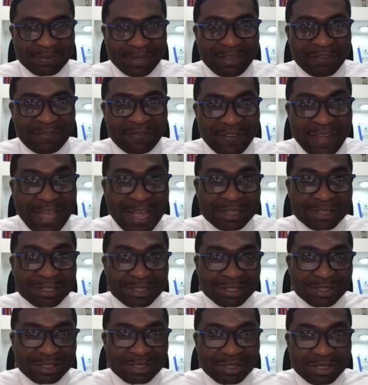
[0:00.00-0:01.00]
In
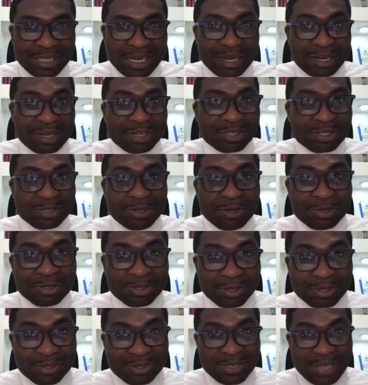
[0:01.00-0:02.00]
fact, there is no
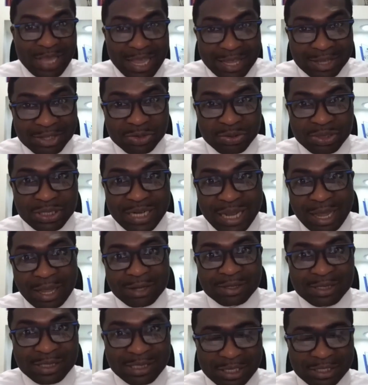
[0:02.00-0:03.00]
success
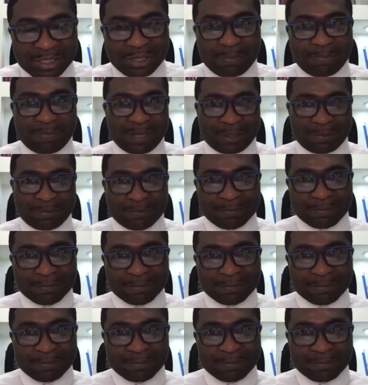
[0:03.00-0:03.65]
without discipline.